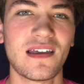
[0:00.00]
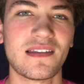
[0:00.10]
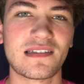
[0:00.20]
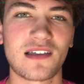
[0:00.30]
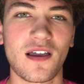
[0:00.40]

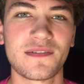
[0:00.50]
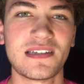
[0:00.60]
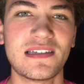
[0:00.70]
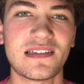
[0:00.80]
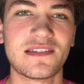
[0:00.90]
this
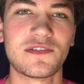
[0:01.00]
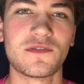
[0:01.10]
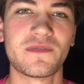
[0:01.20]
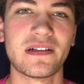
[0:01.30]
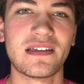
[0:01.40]
offseason
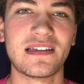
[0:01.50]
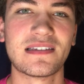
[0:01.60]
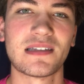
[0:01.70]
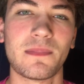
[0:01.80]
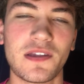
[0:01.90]
to fill in
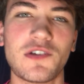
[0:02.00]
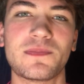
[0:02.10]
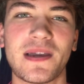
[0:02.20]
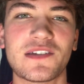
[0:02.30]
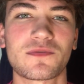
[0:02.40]
some of those
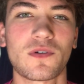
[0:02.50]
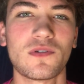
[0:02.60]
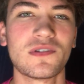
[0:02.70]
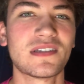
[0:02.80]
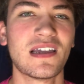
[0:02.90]
bench
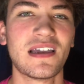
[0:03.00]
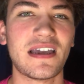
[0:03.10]
roles.